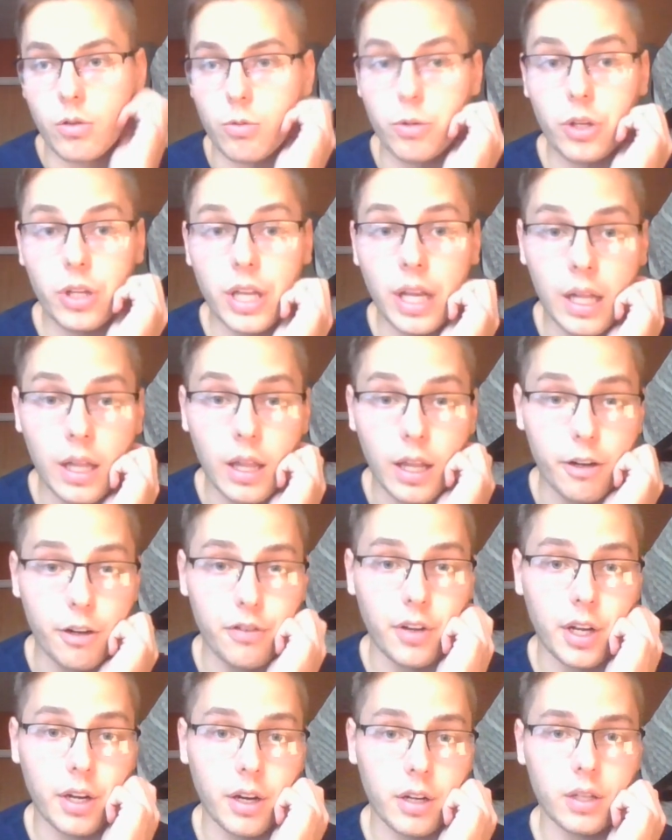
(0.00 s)

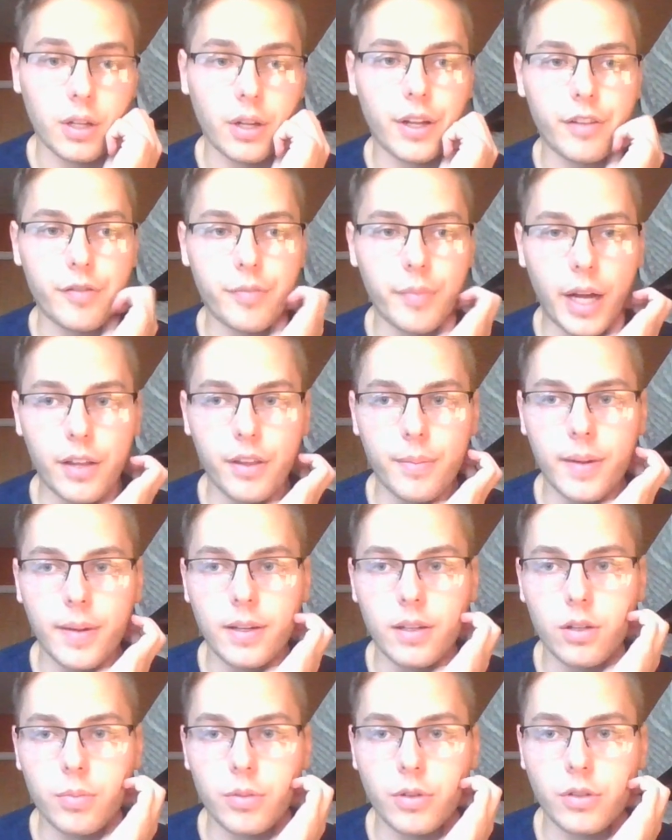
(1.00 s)
clarifying on a lot of
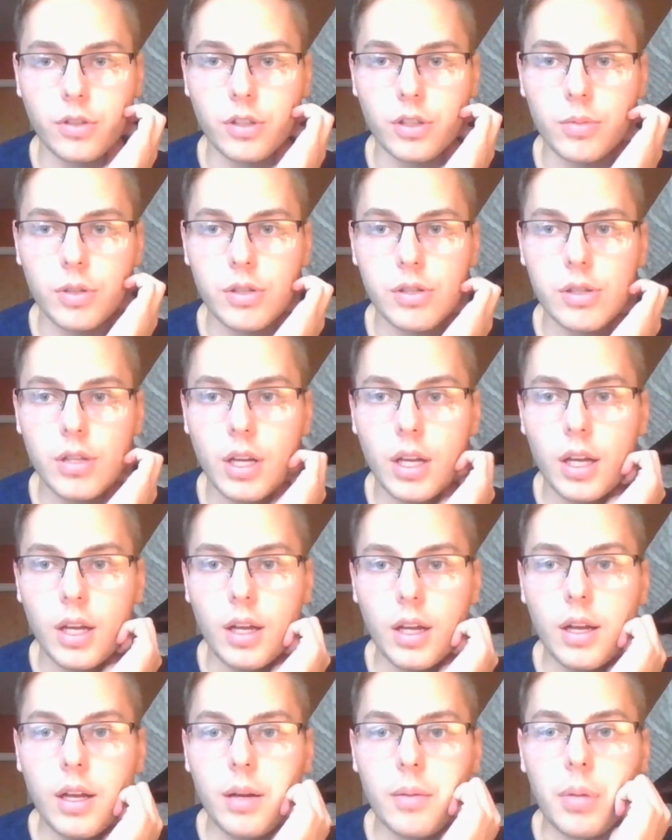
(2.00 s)
mathematical principles.
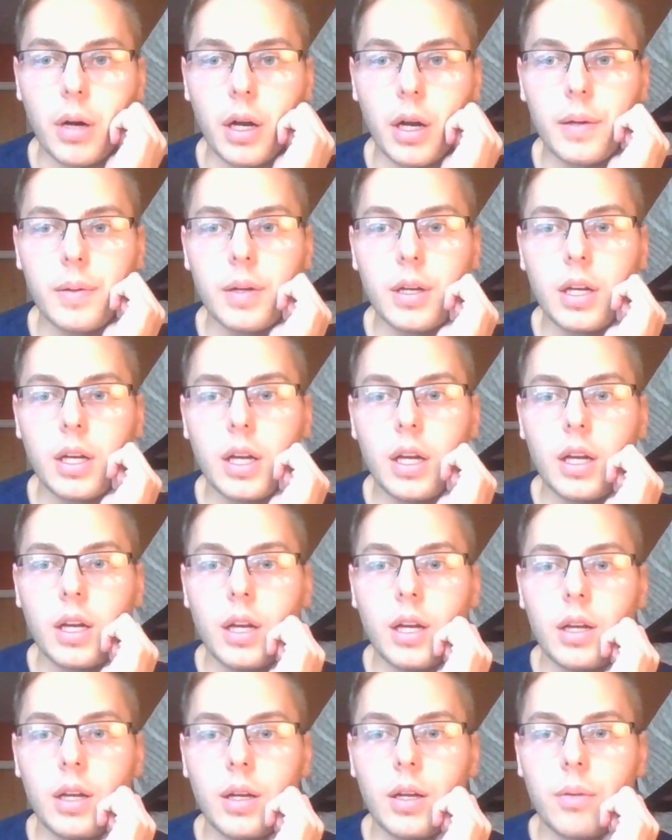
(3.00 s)
But
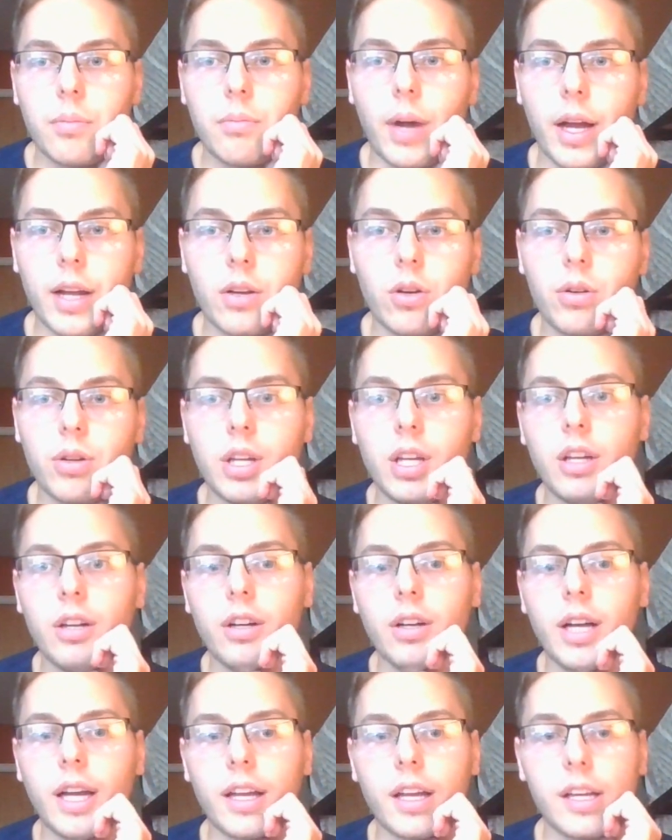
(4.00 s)
my goal
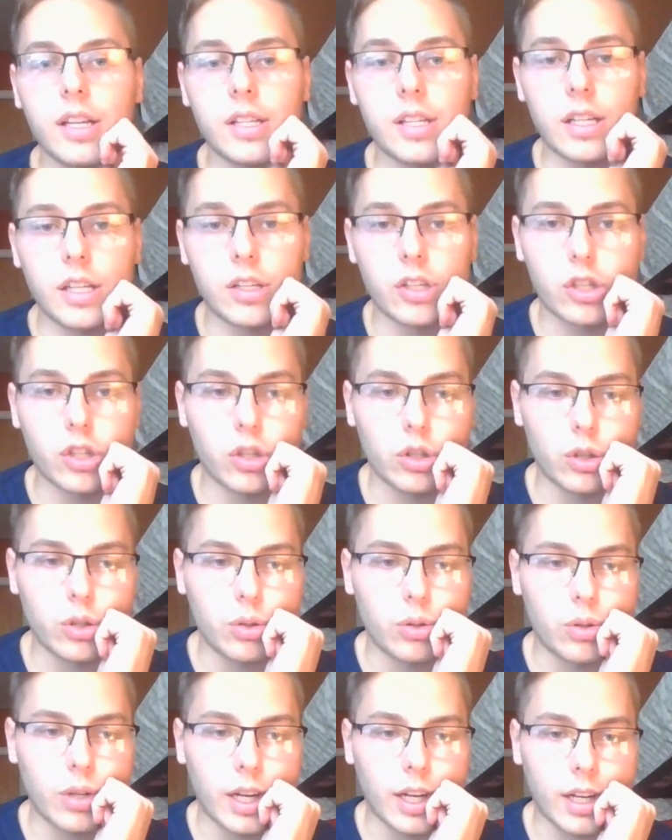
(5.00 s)
here, I guess, is
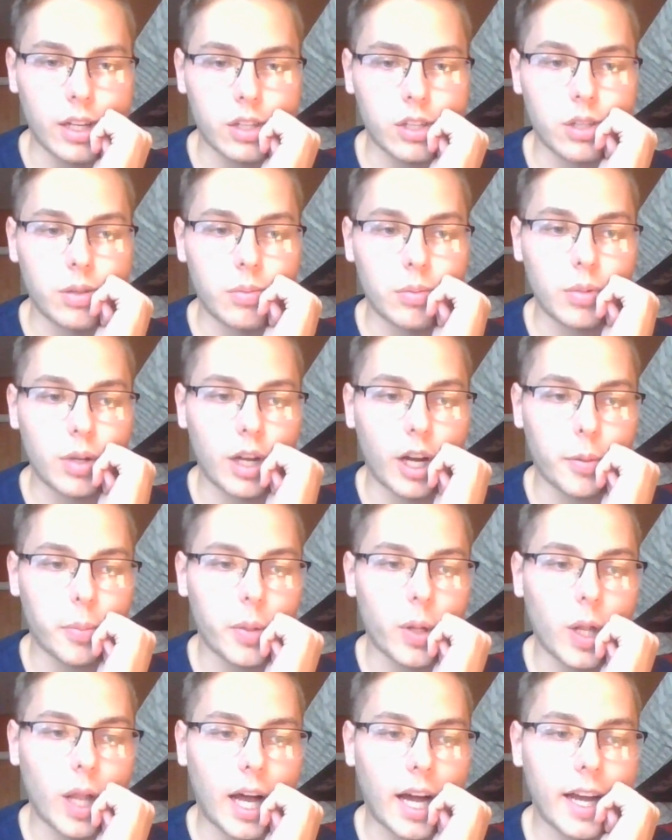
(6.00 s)
to
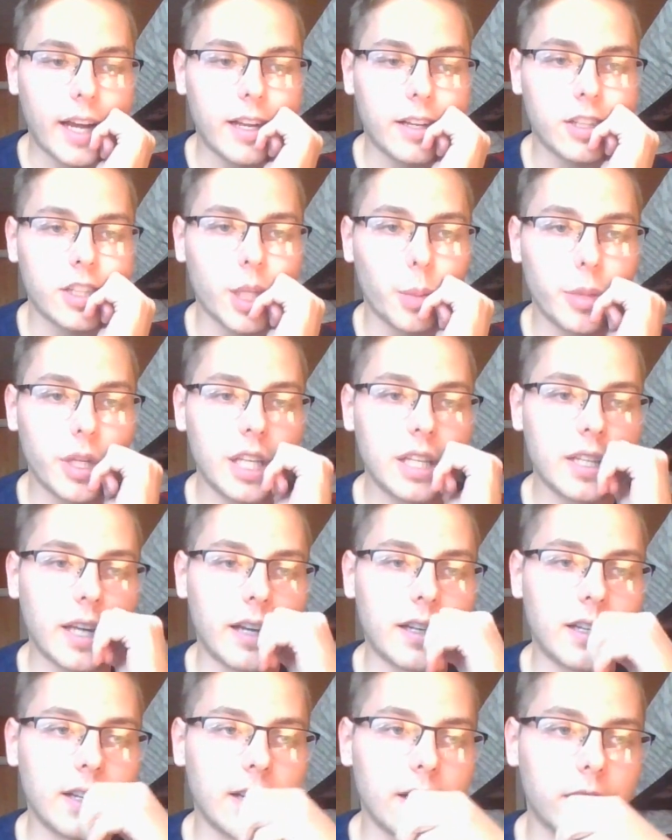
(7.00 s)
apply some of these
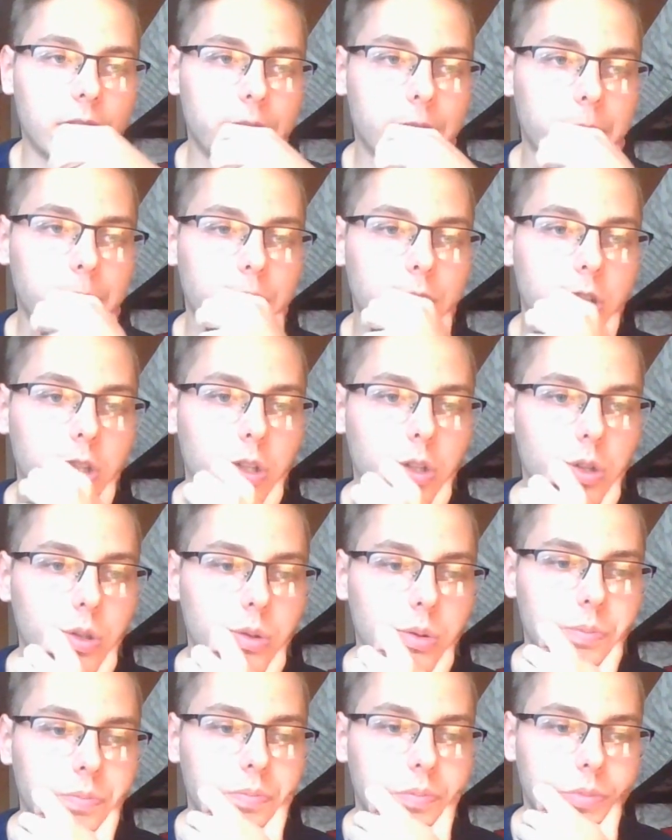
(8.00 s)
ideas
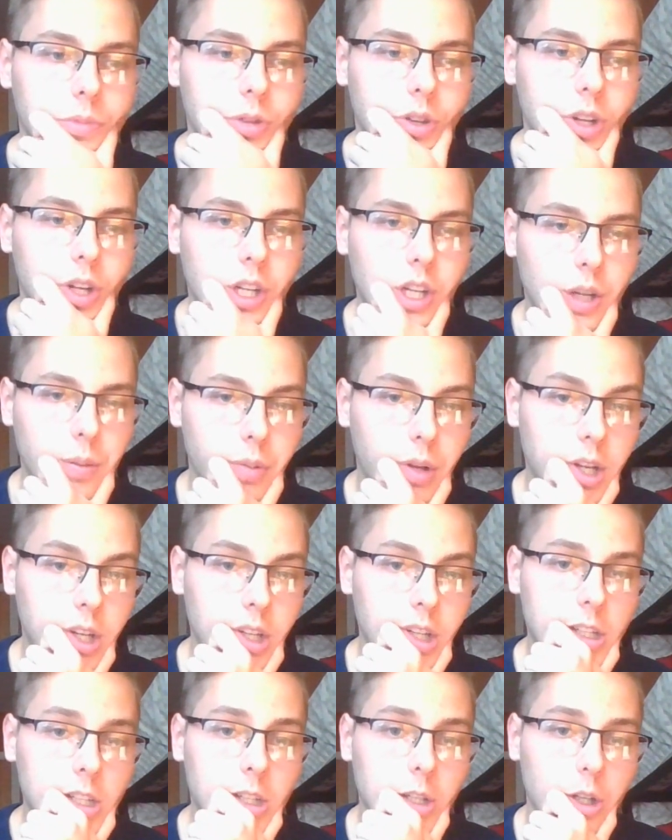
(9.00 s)
to the
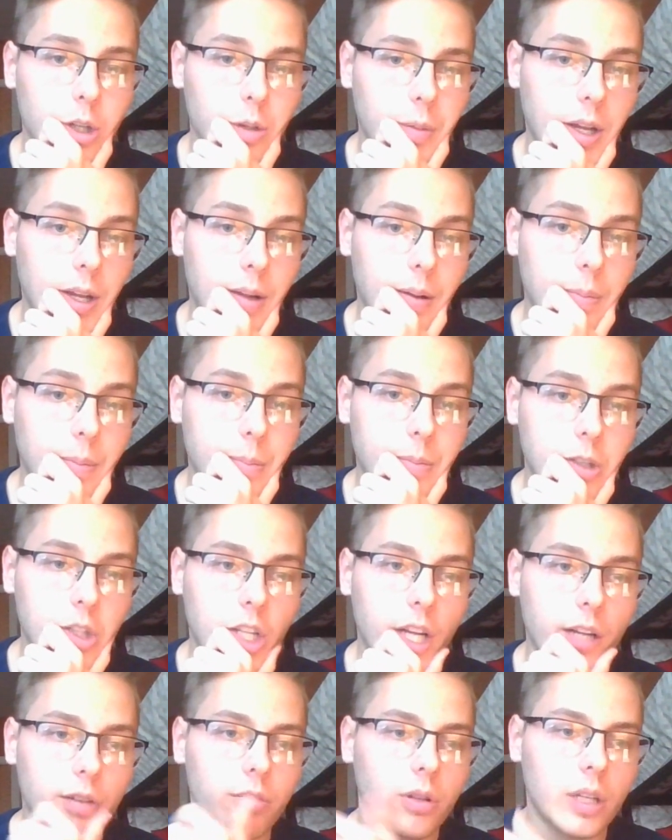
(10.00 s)
incompleteness theorem and
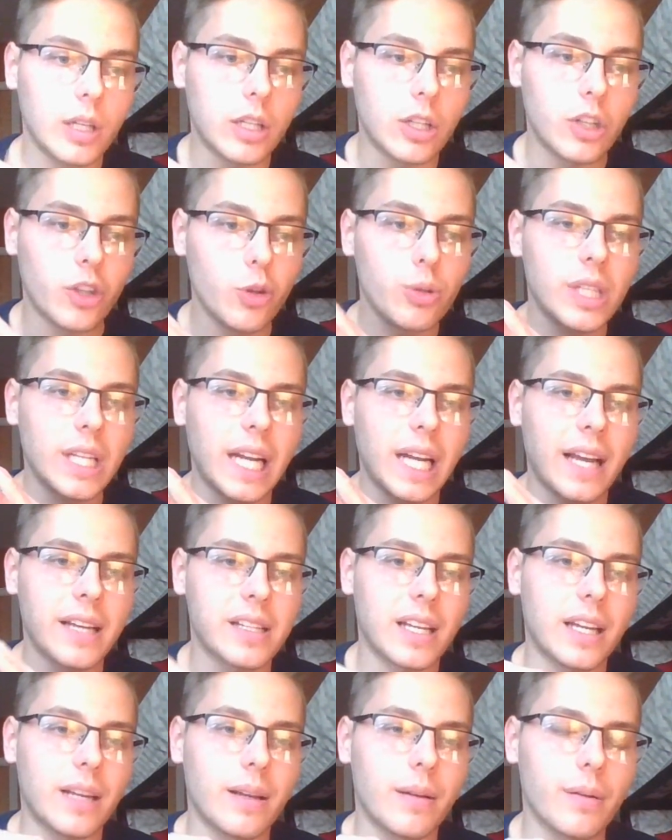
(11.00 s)
generally use it as
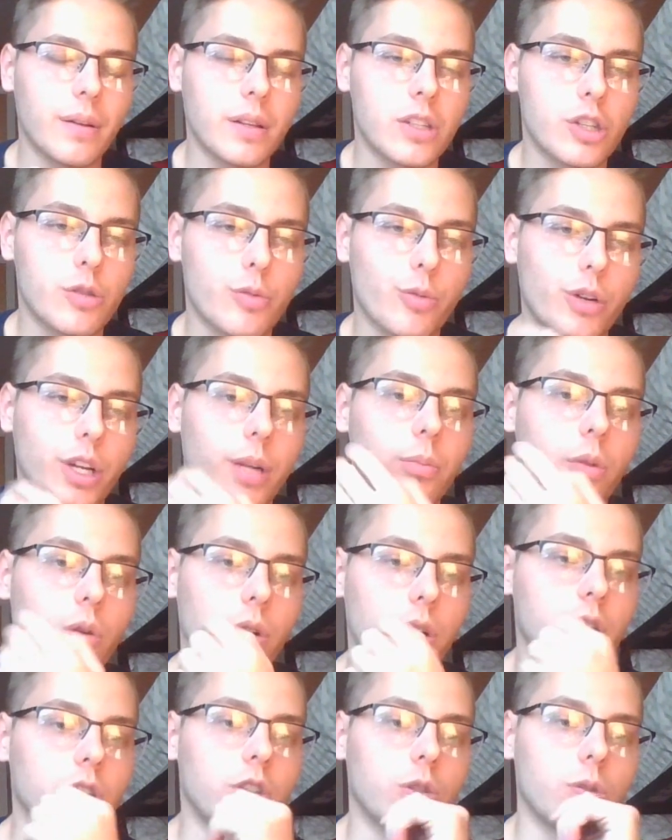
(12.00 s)
a
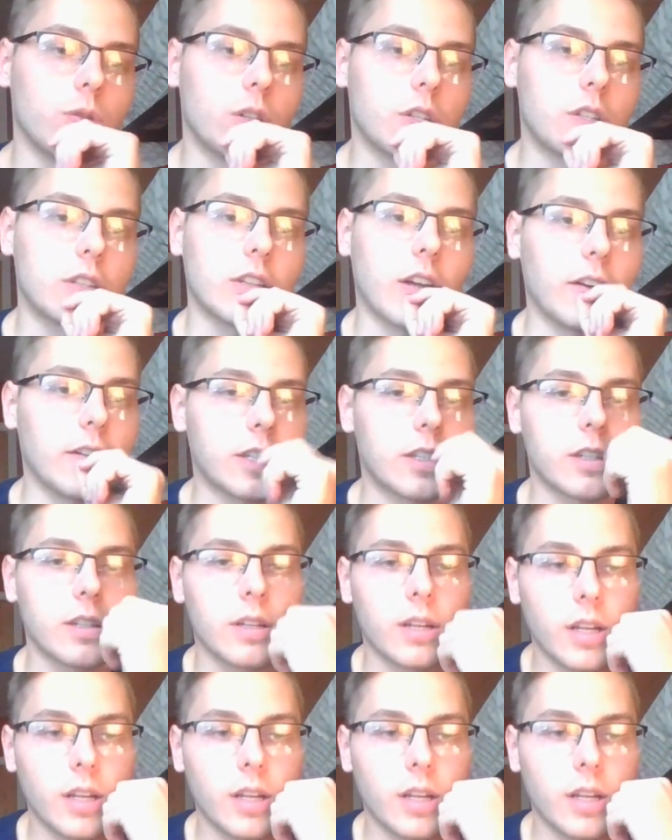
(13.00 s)
springboard to discuss